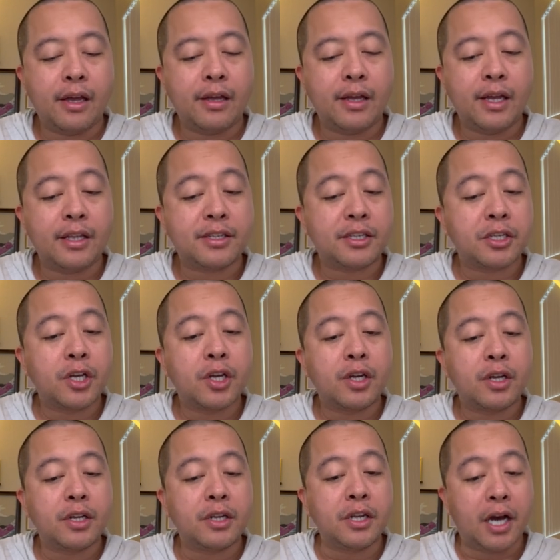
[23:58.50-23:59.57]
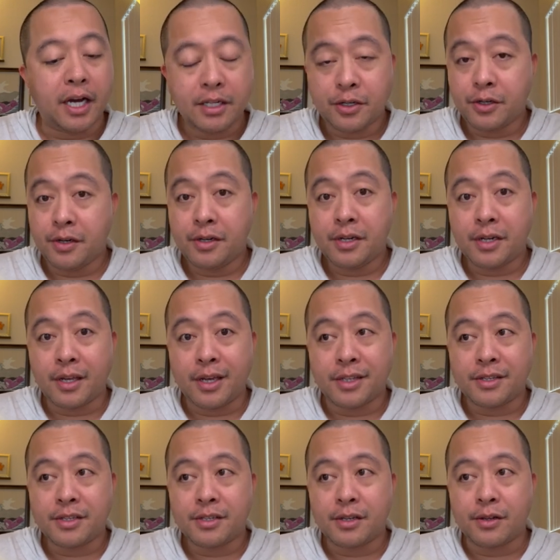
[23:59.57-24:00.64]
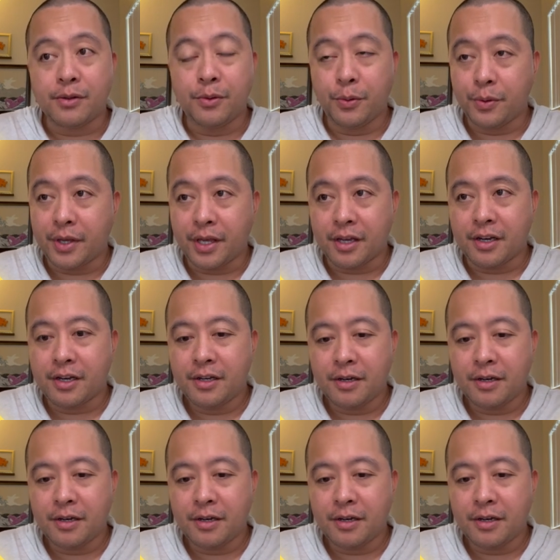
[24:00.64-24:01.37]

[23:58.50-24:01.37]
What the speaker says: It's not good against Lugia,